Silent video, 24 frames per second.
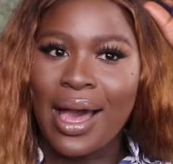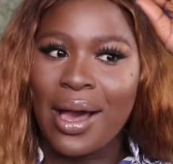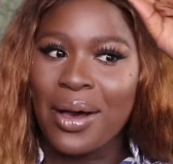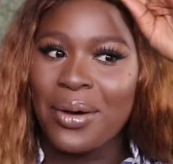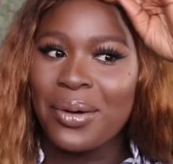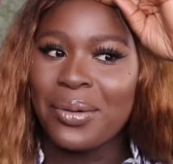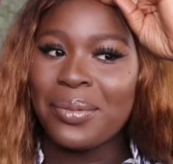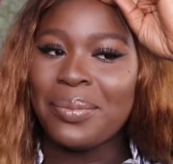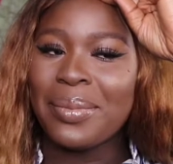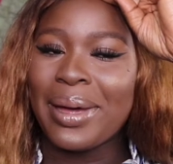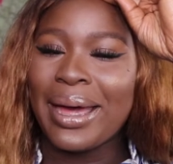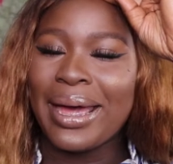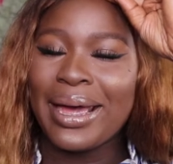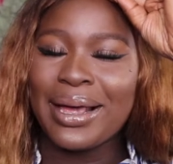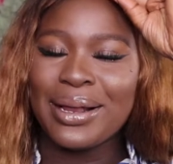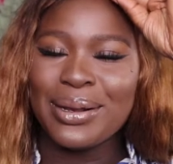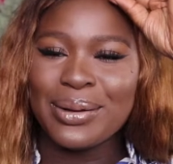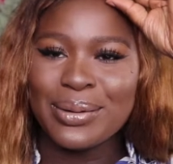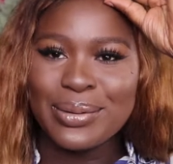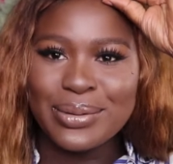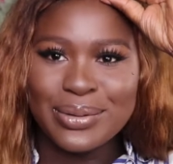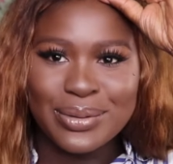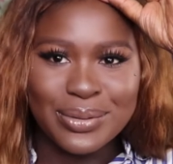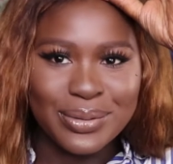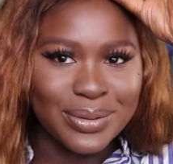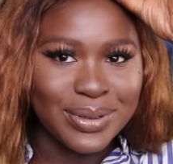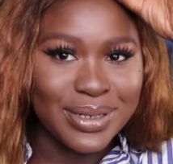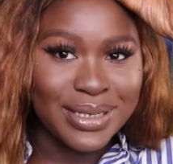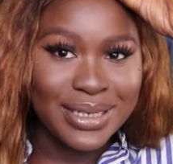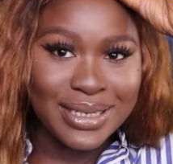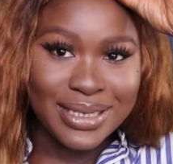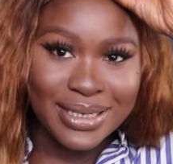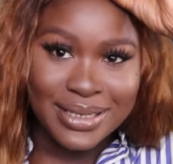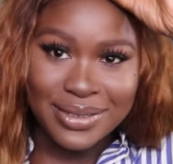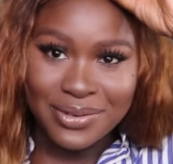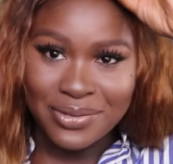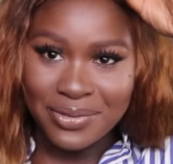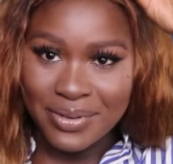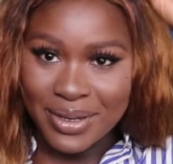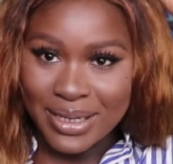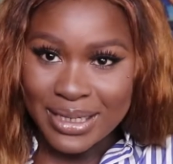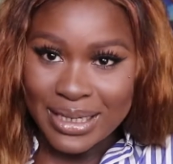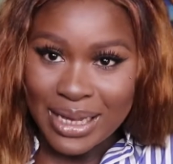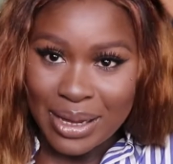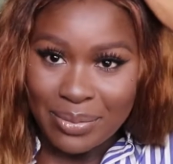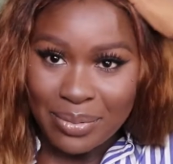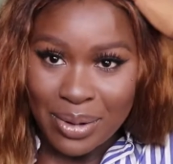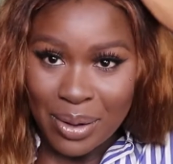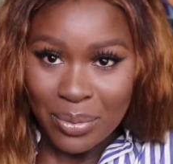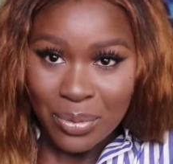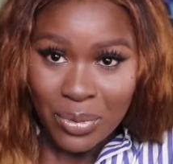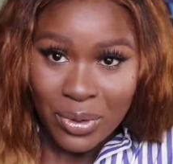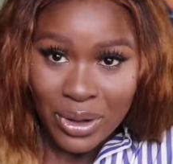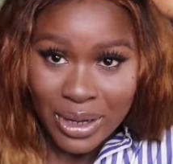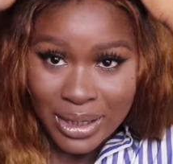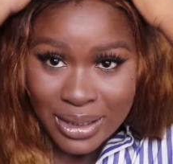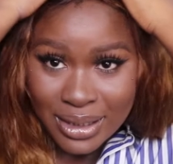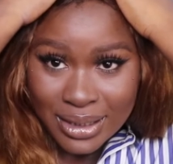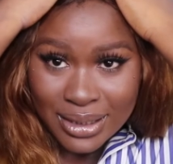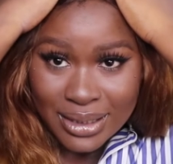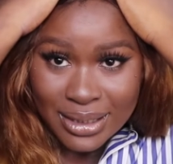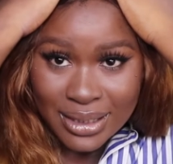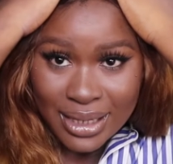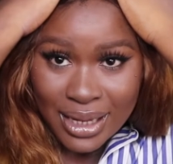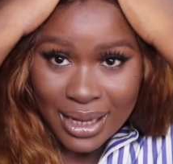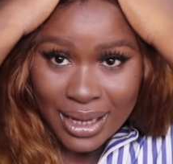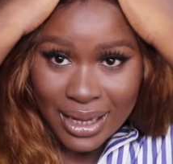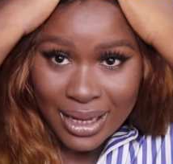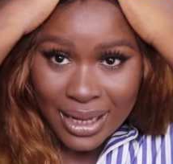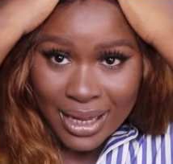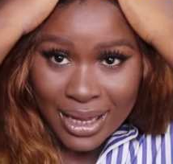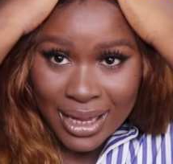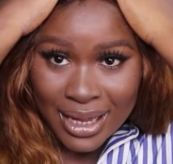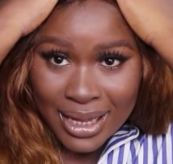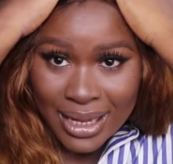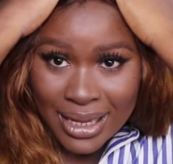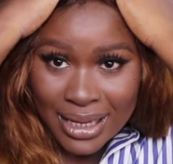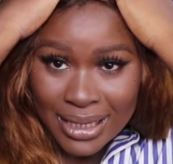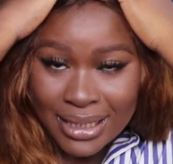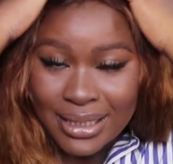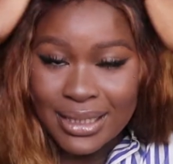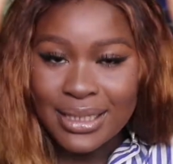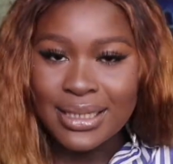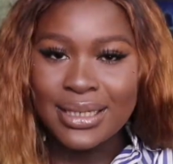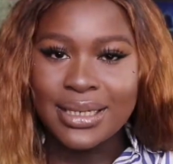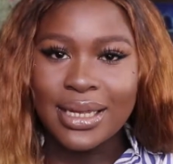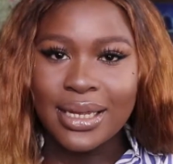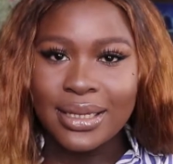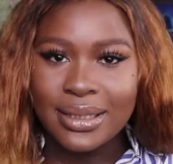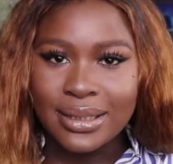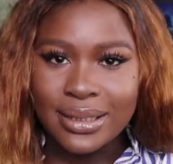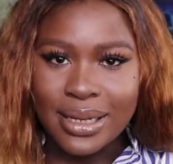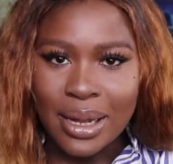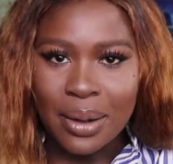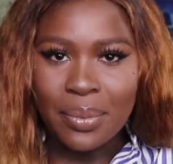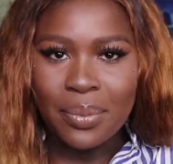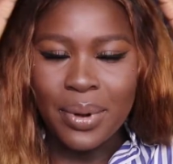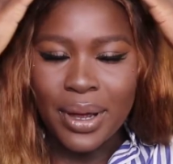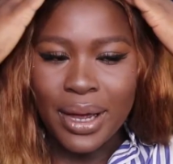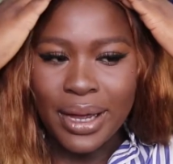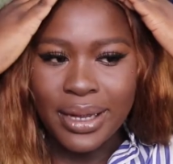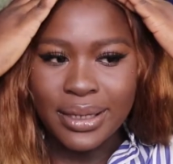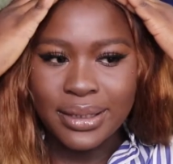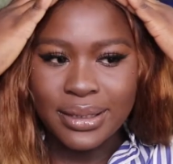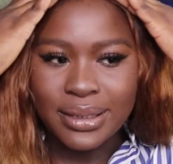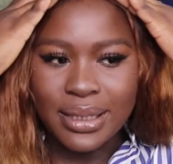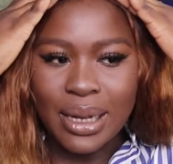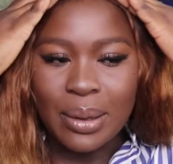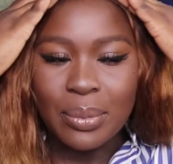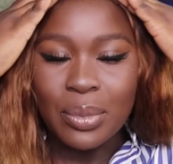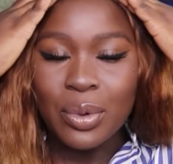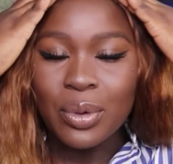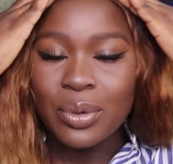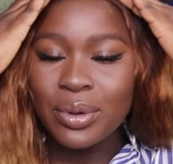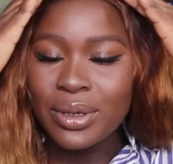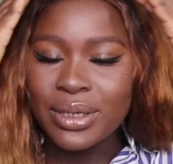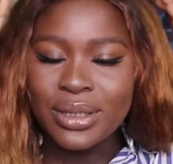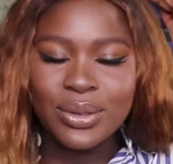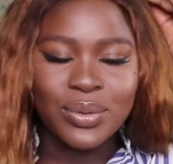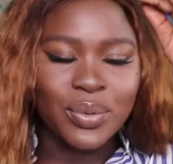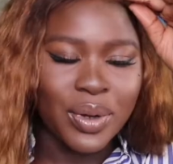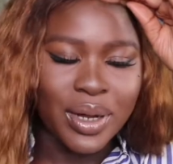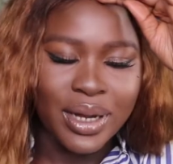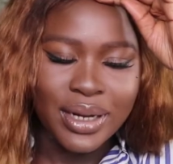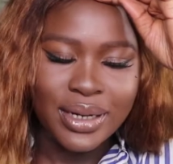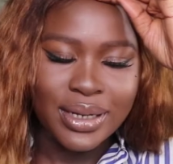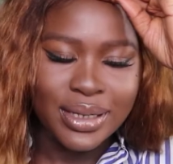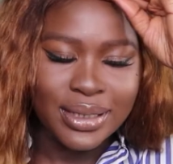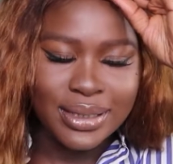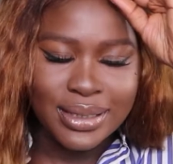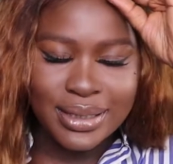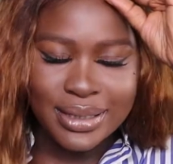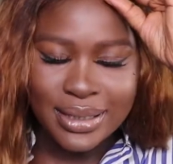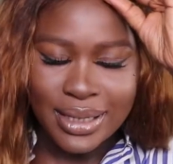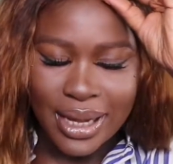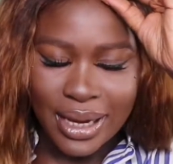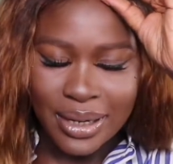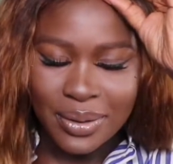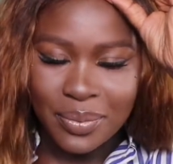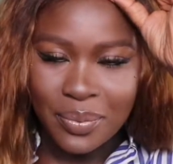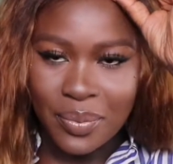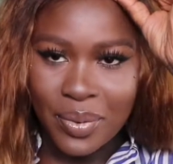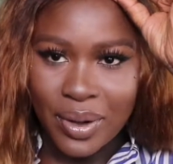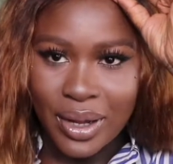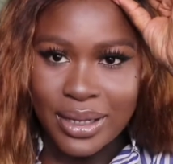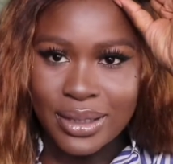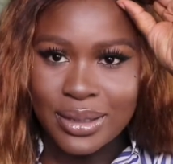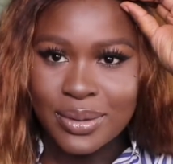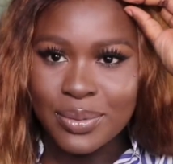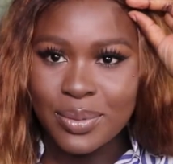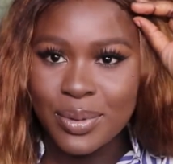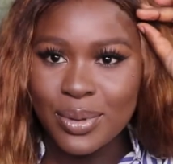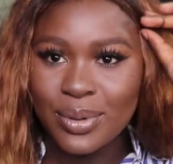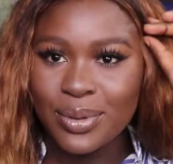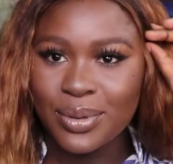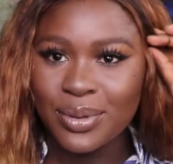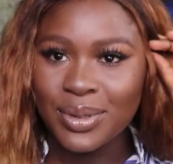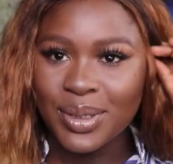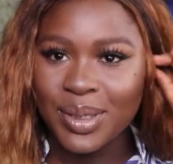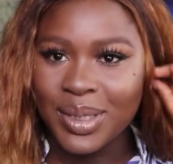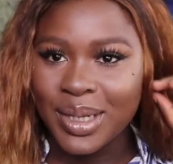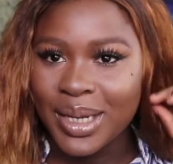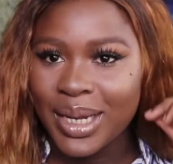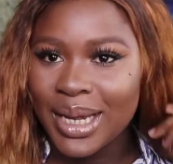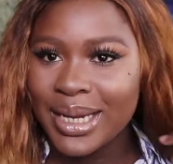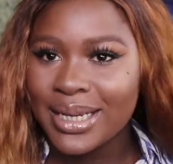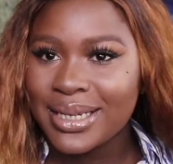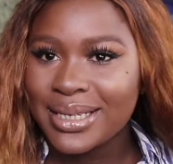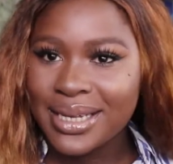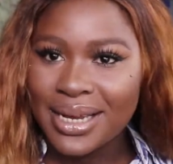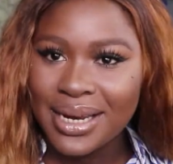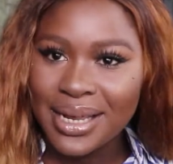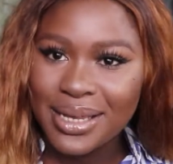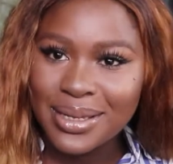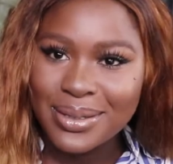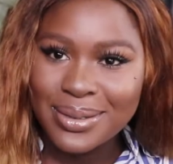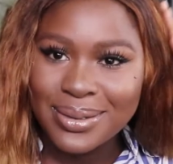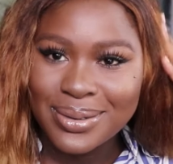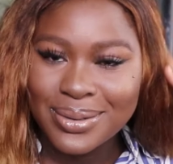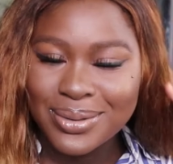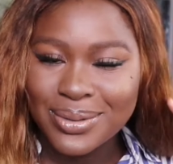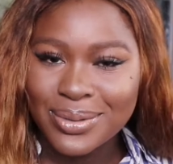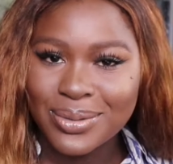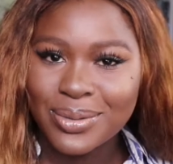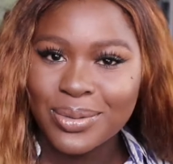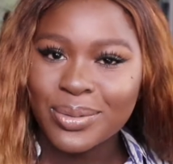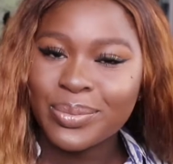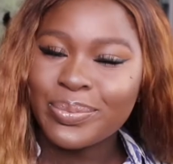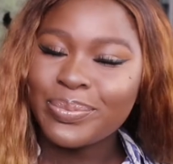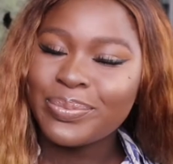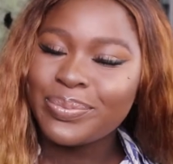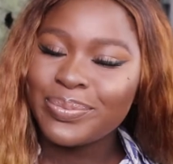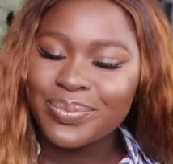I hope my hair looks good. This is the first time I'm wearing this hair center part. I'm always wearing it side parts, but today I decided to do